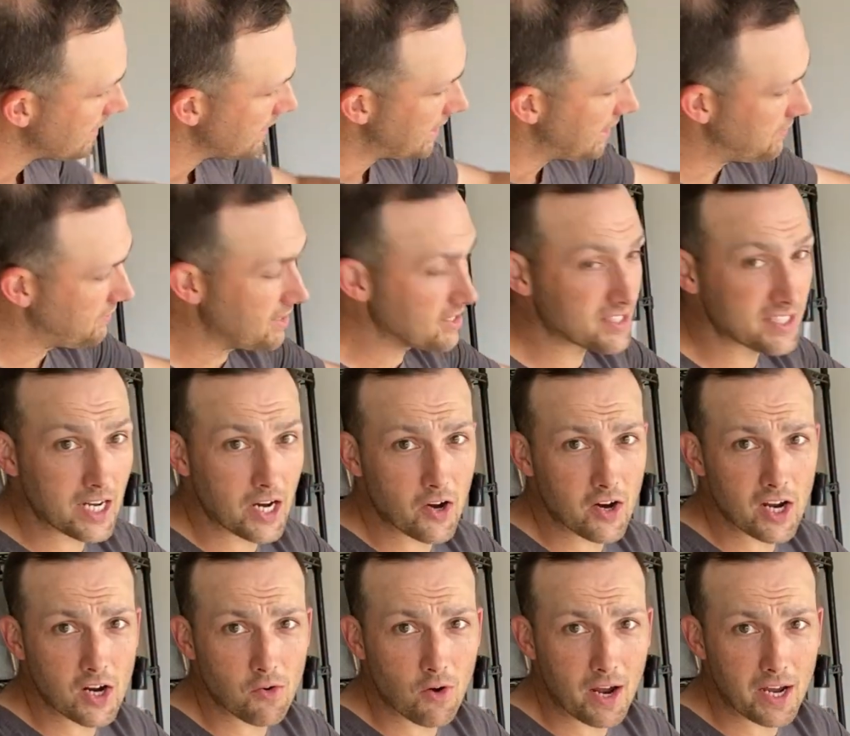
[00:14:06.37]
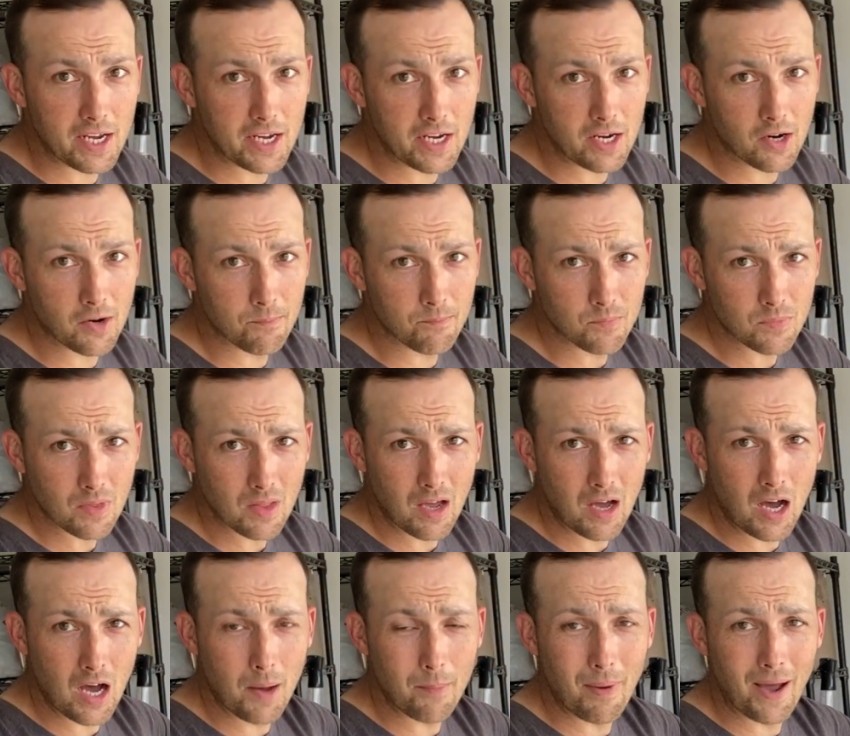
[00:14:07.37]
In this area right here,
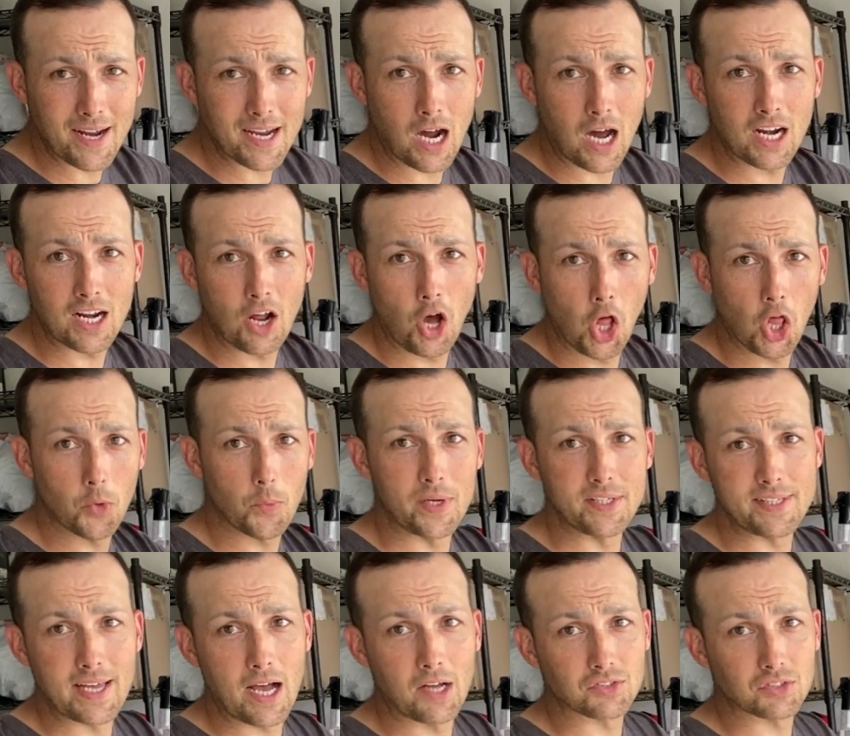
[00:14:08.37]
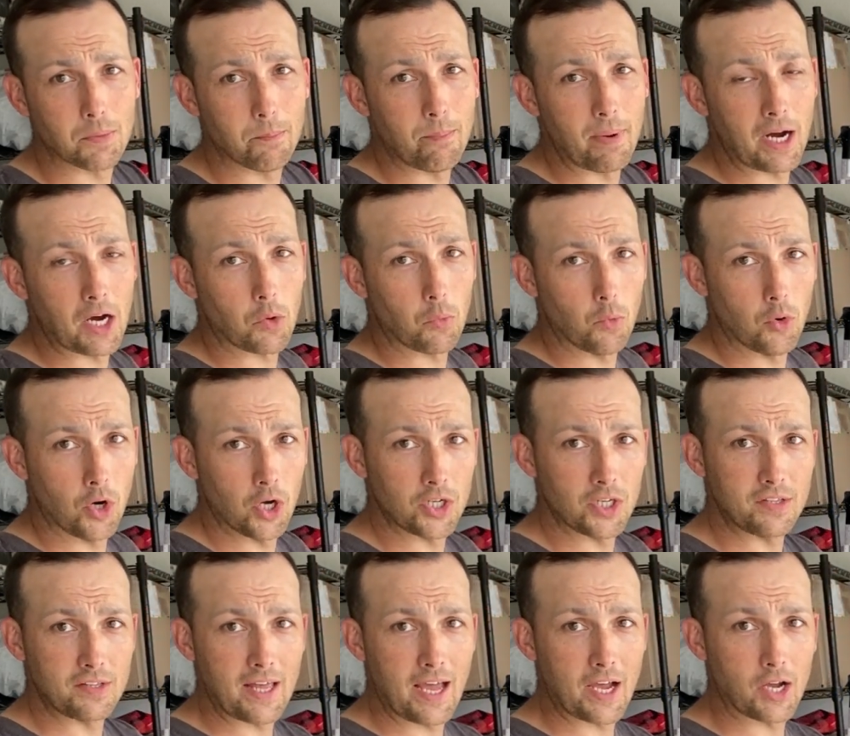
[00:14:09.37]
I got it all the way down to bare wood,
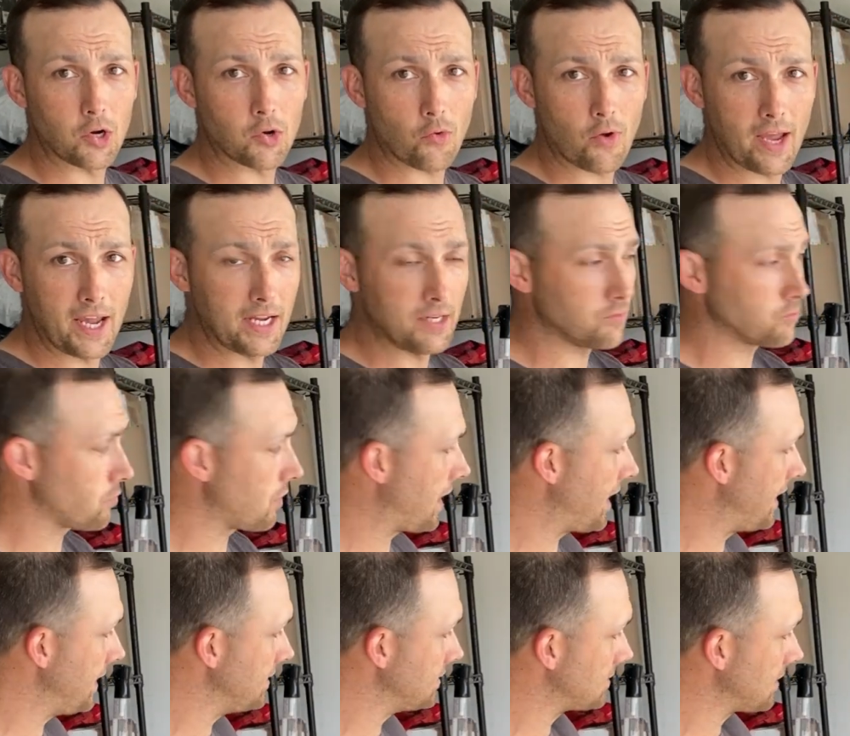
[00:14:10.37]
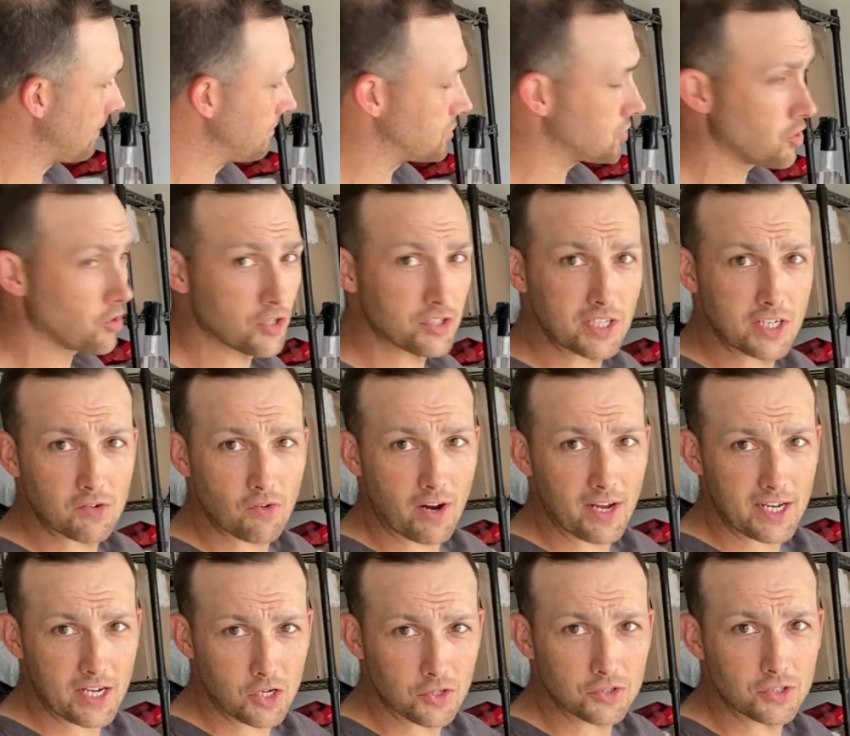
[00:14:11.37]
and that grain raised. I'm sure it did
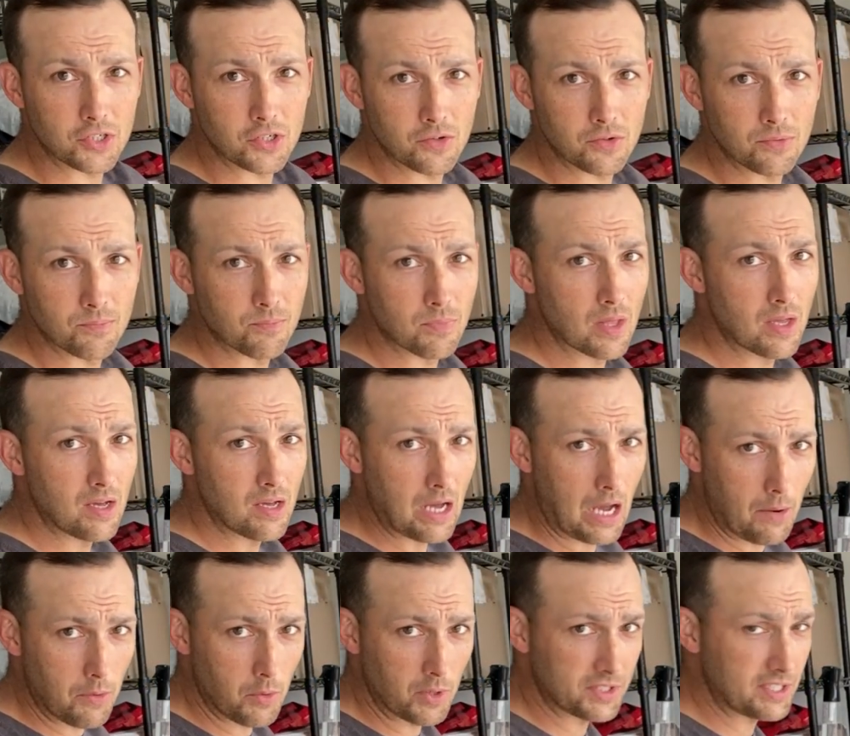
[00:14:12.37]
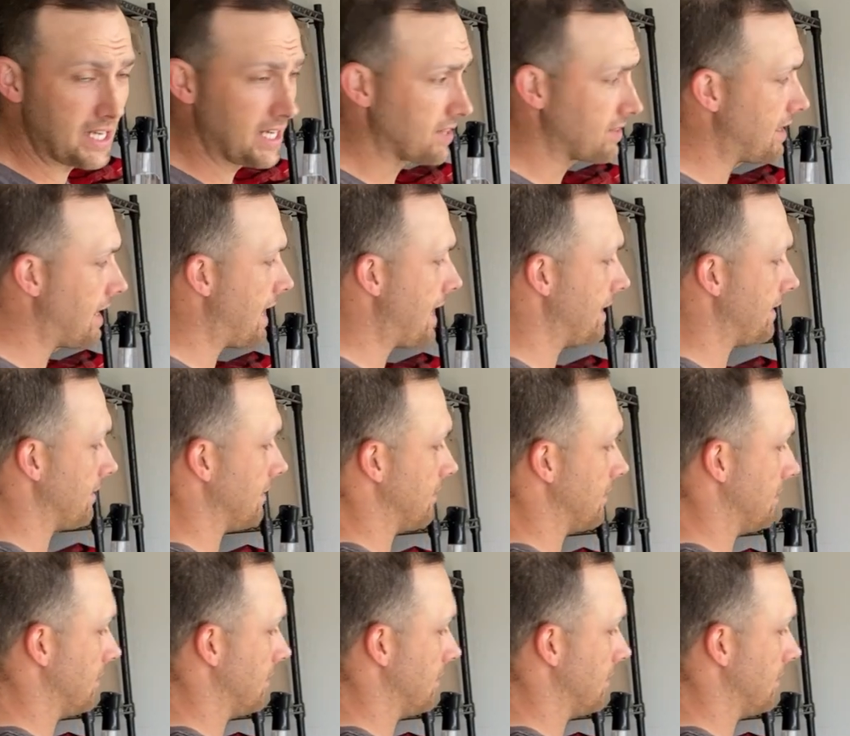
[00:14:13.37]
right here too. I want to take that.